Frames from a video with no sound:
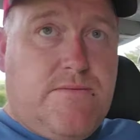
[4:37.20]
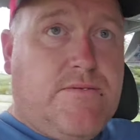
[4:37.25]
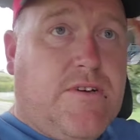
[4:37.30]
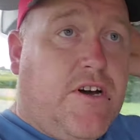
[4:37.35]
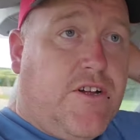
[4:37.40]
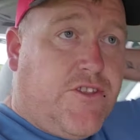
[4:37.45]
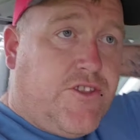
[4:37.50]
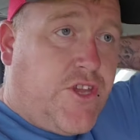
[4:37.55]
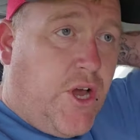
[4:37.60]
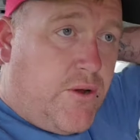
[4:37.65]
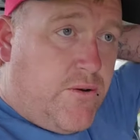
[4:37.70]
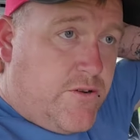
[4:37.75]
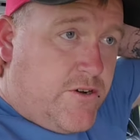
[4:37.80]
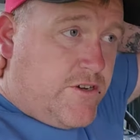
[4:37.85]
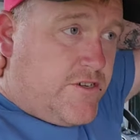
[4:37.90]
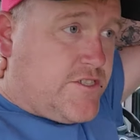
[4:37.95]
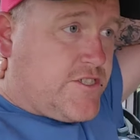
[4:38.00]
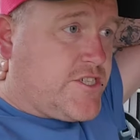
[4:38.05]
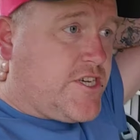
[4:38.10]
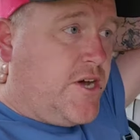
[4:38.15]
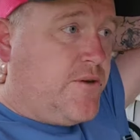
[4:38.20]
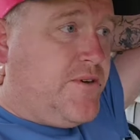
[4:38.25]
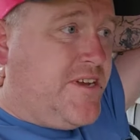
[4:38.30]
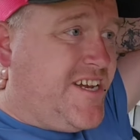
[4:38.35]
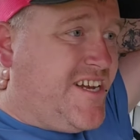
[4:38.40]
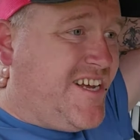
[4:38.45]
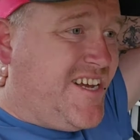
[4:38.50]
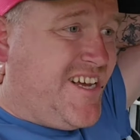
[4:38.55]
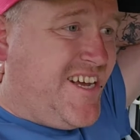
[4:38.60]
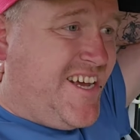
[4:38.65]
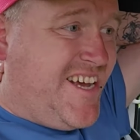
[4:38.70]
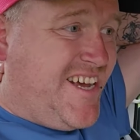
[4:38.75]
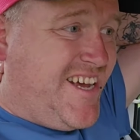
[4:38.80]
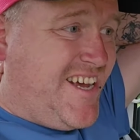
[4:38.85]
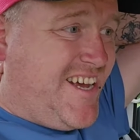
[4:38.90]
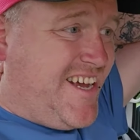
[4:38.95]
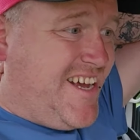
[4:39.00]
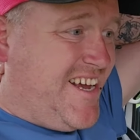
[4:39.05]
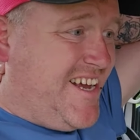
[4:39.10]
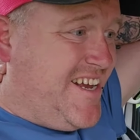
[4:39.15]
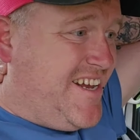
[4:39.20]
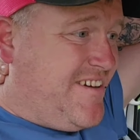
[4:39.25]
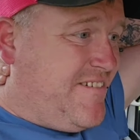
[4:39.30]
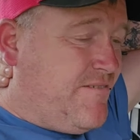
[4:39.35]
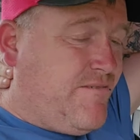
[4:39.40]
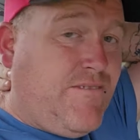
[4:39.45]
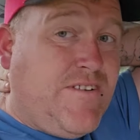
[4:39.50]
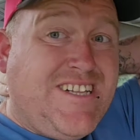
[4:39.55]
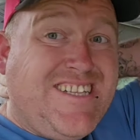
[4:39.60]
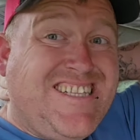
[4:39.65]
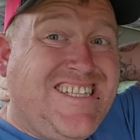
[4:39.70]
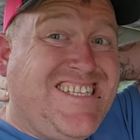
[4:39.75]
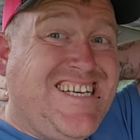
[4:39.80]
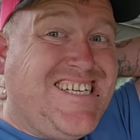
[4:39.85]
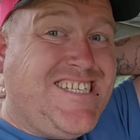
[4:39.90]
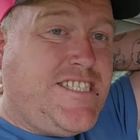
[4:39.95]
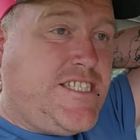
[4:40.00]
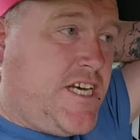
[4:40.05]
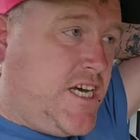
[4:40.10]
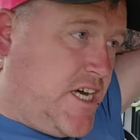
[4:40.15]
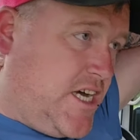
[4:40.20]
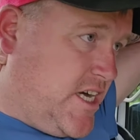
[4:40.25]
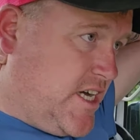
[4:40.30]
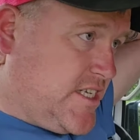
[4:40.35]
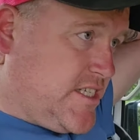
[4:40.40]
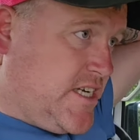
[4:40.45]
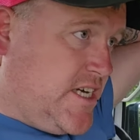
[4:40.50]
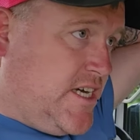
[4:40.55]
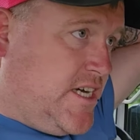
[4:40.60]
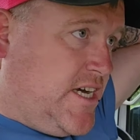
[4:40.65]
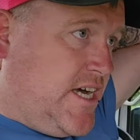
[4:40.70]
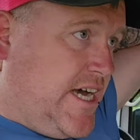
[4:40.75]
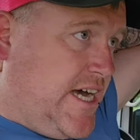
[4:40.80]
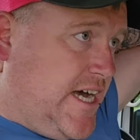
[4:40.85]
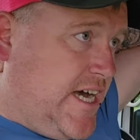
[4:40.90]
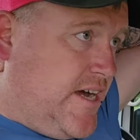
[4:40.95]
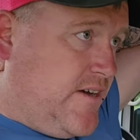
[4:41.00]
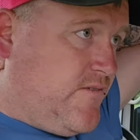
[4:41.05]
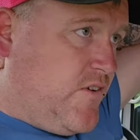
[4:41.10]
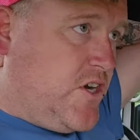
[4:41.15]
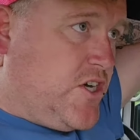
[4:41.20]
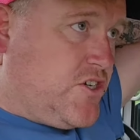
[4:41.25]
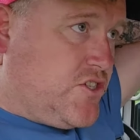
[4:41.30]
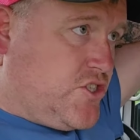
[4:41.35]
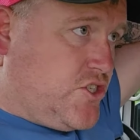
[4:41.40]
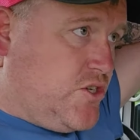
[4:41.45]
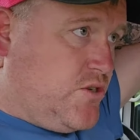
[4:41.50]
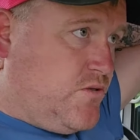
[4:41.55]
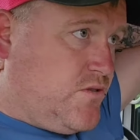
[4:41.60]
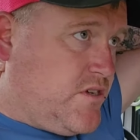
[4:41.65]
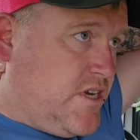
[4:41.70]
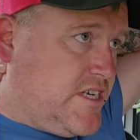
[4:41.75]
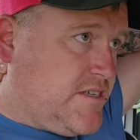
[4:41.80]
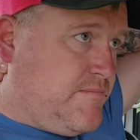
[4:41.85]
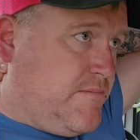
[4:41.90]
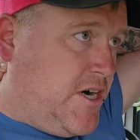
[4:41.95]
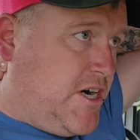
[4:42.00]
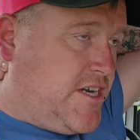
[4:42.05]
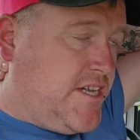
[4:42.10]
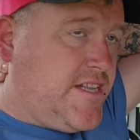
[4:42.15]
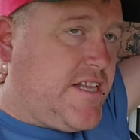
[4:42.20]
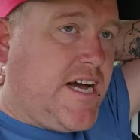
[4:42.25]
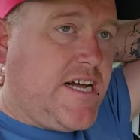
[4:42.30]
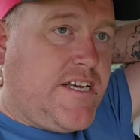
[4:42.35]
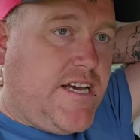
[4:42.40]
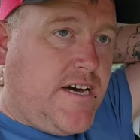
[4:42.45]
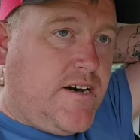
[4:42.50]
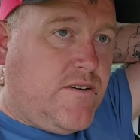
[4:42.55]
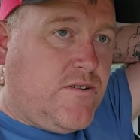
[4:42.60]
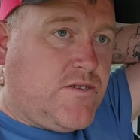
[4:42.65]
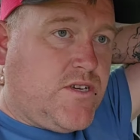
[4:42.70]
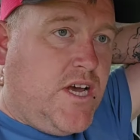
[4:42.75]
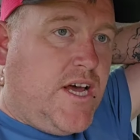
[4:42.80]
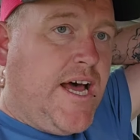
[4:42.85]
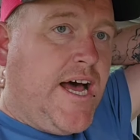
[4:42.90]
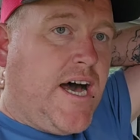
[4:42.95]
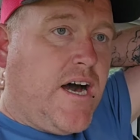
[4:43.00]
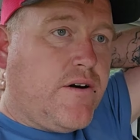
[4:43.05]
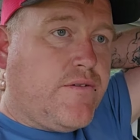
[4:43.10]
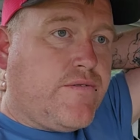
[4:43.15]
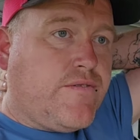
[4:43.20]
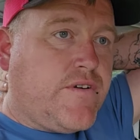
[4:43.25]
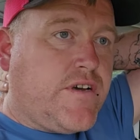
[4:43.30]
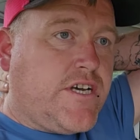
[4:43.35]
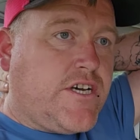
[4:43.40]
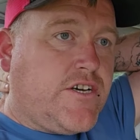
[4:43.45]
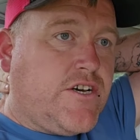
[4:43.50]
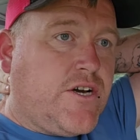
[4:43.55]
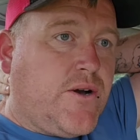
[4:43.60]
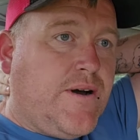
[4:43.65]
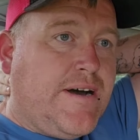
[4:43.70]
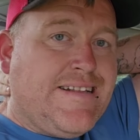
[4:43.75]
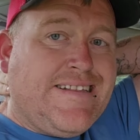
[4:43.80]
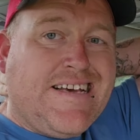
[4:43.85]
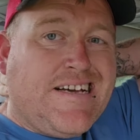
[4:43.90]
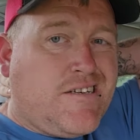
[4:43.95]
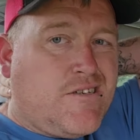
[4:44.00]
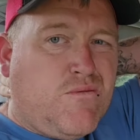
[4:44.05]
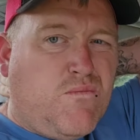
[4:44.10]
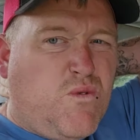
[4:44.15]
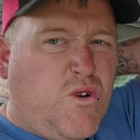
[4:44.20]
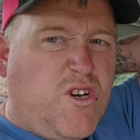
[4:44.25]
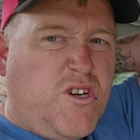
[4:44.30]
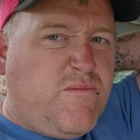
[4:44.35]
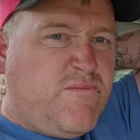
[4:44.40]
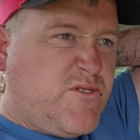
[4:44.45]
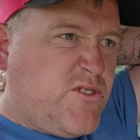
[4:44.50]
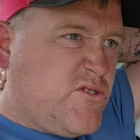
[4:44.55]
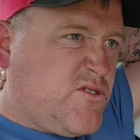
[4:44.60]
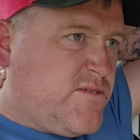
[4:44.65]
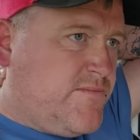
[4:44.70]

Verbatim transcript: We've got donuts going in for dessert. I've only got two, so that's mine and Danielle's. Hopefully, we can go out and dig some worms or